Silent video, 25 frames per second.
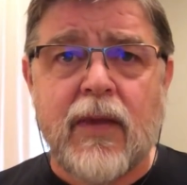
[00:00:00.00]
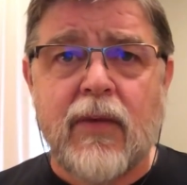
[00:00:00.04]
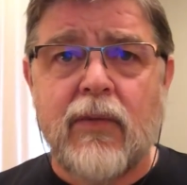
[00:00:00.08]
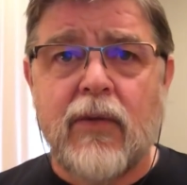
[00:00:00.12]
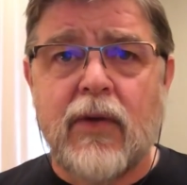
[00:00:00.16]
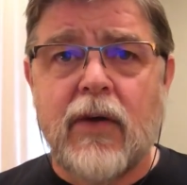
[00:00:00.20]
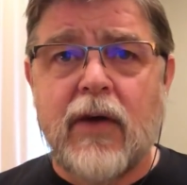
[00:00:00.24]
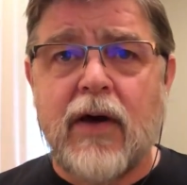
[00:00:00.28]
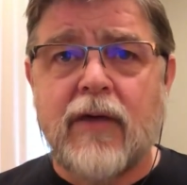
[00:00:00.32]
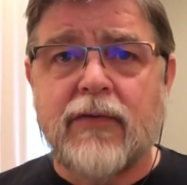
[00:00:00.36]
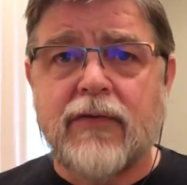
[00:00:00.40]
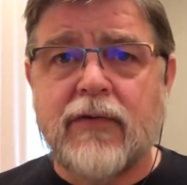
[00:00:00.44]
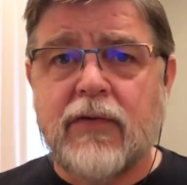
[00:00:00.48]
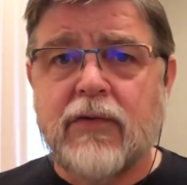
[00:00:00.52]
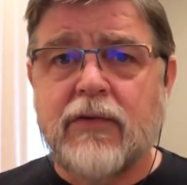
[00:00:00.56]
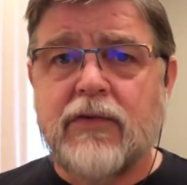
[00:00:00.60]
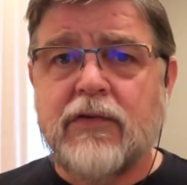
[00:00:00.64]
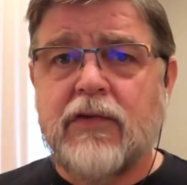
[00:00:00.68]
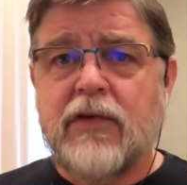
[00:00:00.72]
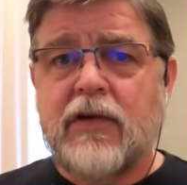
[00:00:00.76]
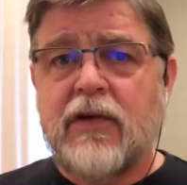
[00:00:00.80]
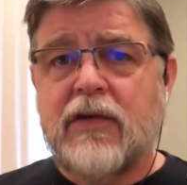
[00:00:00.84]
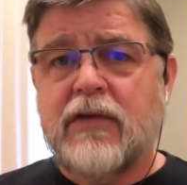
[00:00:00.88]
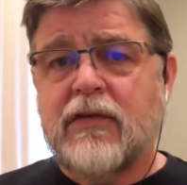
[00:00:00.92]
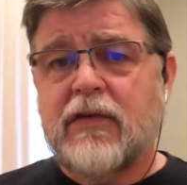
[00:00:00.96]
Well, after
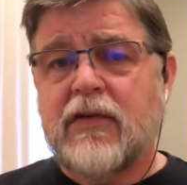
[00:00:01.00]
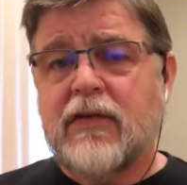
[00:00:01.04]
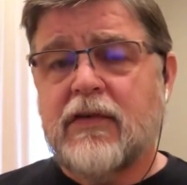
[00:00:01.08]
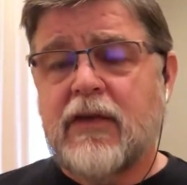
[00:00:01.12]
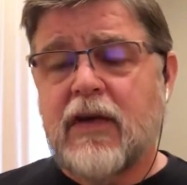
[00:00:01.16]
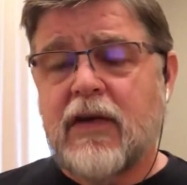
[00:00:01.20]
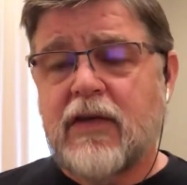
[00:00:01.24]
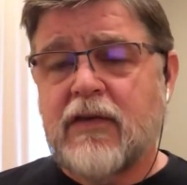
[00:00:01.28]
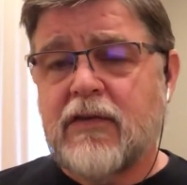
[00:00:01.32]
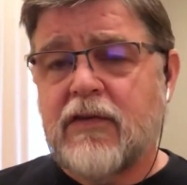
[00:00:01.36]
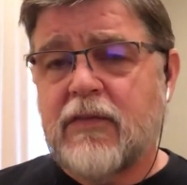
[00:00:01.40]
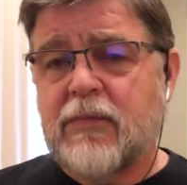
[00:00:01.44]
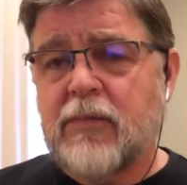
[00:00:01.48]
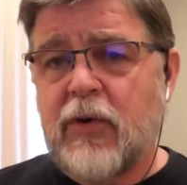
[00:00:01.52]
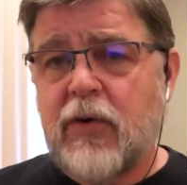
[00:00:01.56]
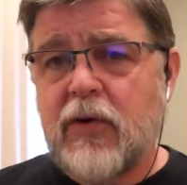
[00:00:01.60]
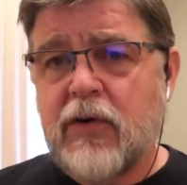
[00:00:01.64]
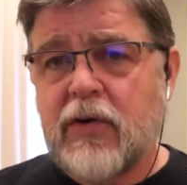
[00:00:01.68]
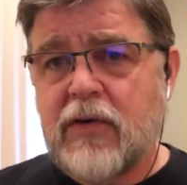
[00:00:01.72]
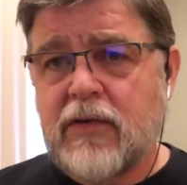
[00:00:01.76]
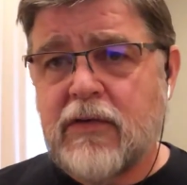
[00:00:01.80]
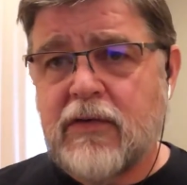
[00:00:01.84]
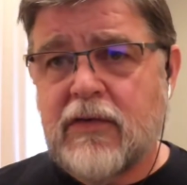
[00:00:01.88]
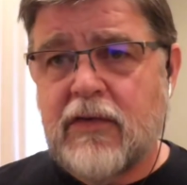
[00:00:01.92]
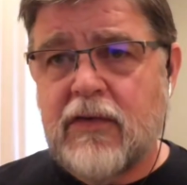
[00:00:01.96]
Jesus had
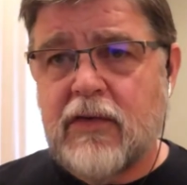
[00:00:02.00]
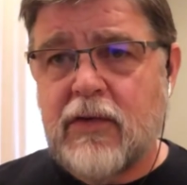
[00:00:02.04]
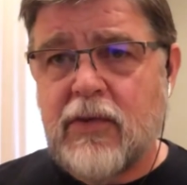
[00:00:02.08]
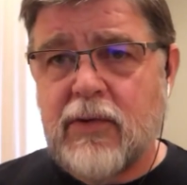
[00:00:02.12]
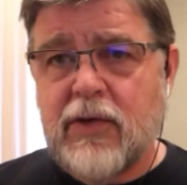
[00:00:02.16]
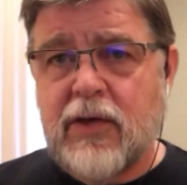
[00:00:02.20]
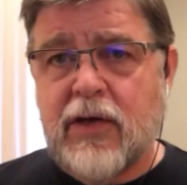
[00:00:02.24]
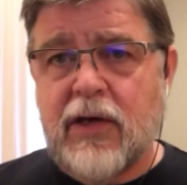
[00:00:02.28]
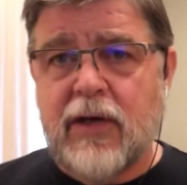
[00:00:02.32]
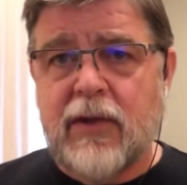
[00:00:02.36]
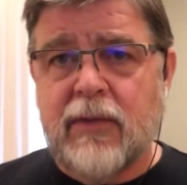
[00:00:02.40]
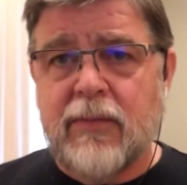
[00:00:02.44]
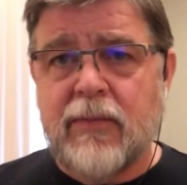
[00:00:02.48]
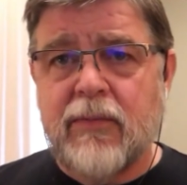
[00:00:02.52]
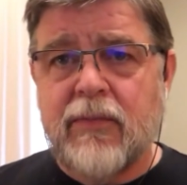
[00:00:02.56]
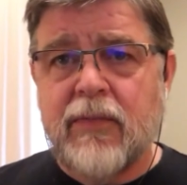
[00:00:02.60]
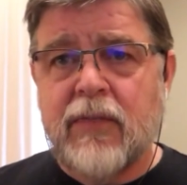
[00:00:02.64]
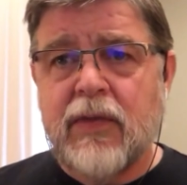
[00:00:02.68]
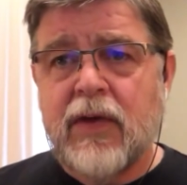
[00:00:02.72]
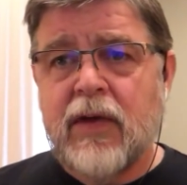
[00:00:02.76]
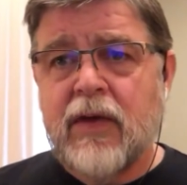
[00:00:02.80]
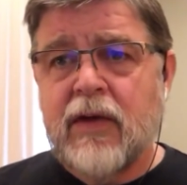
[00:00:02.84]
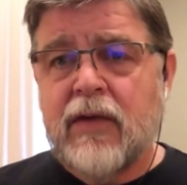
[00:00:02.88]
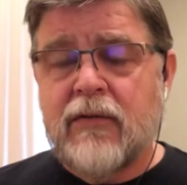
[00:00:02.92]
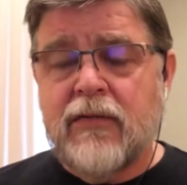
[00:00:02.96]
spoken to him,
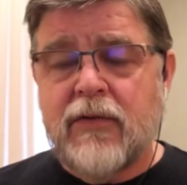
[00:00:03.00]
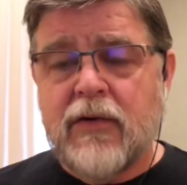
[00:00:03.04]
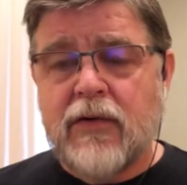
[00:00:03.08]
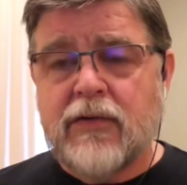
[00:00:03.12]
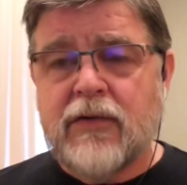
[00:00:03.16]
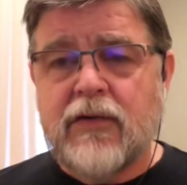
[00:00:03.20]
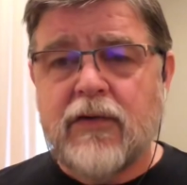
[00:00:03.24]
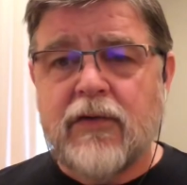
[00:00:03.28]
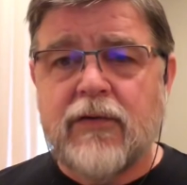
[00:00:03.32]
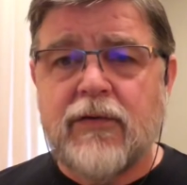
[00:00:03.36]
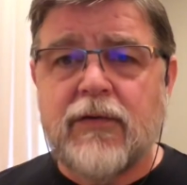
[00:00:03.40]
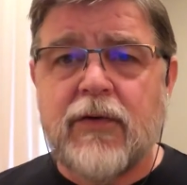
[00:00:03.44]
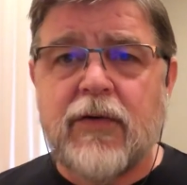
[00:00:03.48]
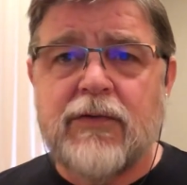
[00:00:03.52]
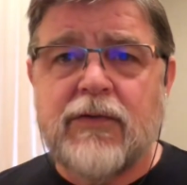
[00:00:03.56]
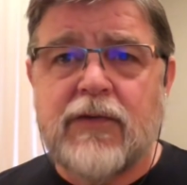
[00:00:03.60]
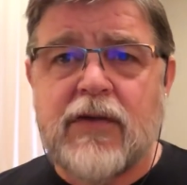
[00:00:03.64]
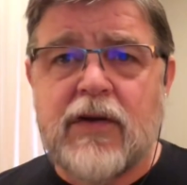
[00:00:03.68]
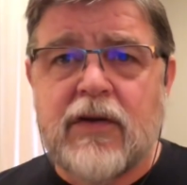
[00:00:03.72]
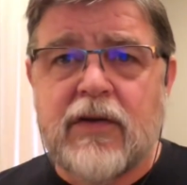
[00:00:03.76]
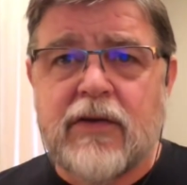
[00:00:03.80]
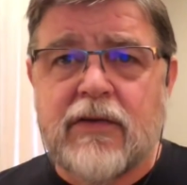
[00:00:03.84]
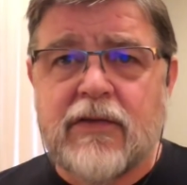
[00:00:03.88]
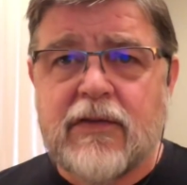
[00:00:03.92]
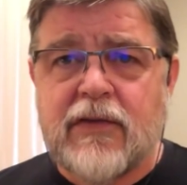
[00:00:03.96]
verses
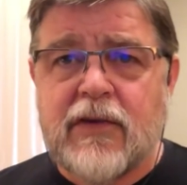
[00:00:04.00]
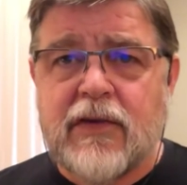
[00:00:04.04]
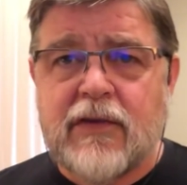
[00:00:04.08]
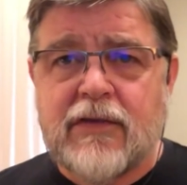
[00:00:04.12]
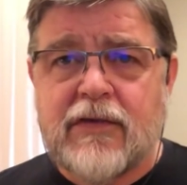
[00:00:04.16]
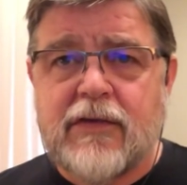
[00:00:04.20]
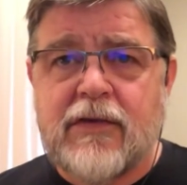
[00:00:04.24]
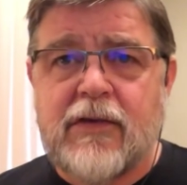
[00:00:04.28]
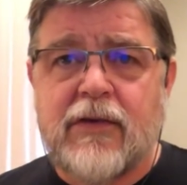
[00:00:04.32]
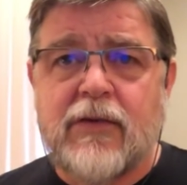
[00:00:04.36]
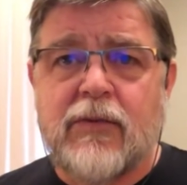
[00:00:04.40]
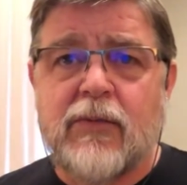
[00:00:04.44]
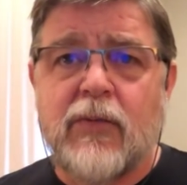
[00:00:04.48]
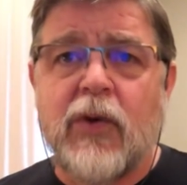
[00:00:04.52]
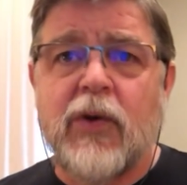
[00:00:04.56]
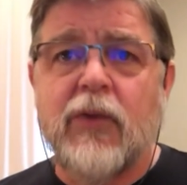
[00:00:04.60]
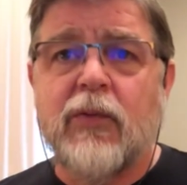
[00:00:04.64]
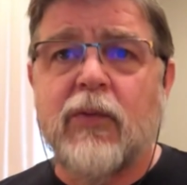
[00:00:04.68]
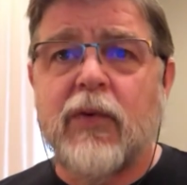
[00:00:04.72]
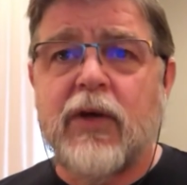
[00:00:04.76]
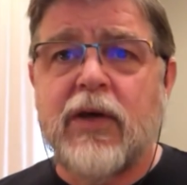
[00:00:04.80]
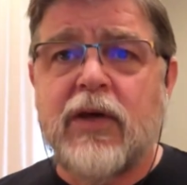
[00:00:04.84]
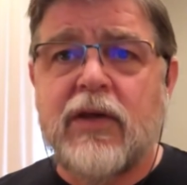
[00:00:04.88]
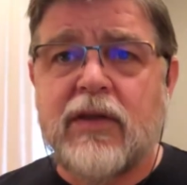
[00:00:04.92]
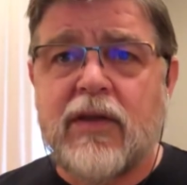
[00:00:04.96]
15 and 16, we
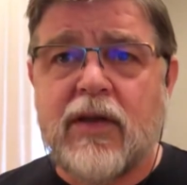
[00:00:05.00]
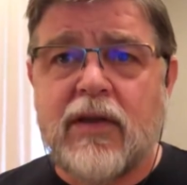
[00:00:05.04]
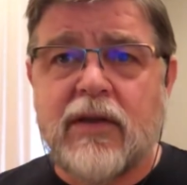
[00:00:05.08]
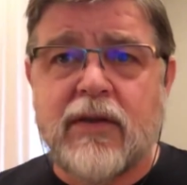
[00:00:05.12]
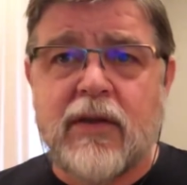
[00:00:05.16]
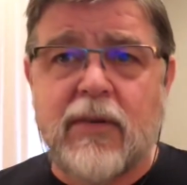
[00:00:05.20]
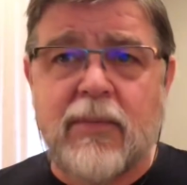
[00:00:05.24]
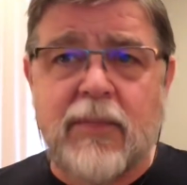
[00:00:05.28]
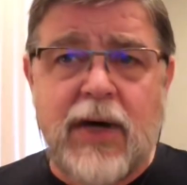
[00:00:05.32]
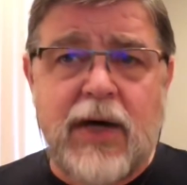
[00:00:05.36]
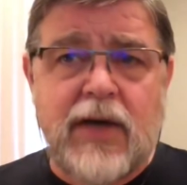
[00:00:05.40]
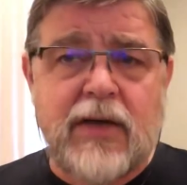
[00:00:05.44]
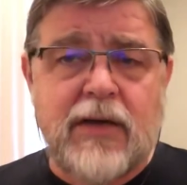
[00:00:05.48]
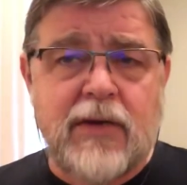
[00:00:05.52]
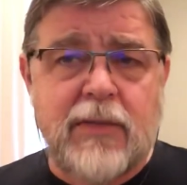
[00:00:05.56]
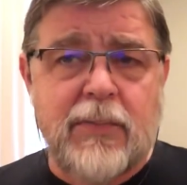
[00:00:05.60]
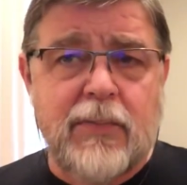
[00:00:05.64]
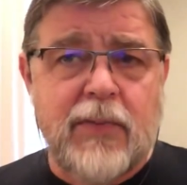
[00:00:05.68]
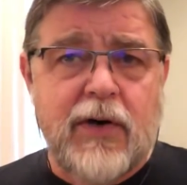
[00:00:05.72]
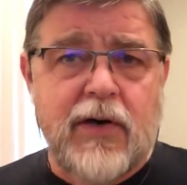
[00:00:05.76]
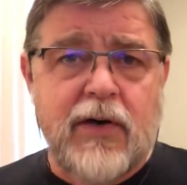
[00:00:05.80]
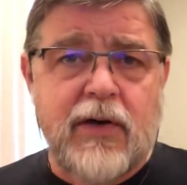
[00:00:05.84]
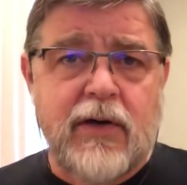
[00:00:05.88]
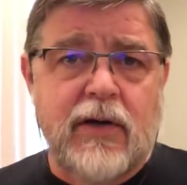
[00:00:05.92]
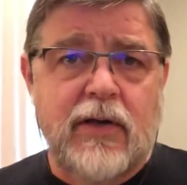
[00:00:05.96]
read that the man
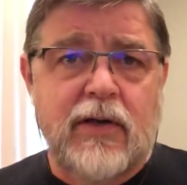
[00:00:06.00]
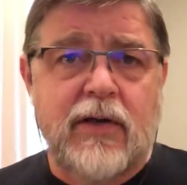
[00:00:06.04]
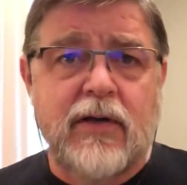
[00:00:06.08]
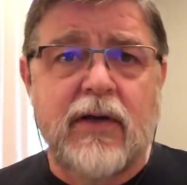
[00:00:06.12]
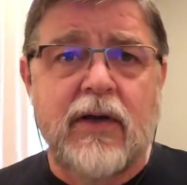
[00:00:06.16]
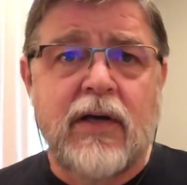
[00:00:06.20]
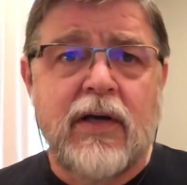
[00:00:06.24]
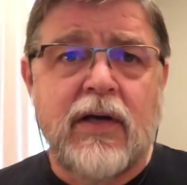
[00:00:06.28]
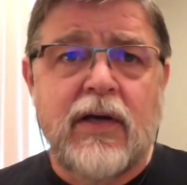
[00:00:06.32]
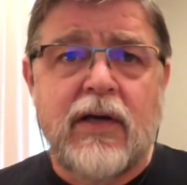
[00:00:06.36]
departed.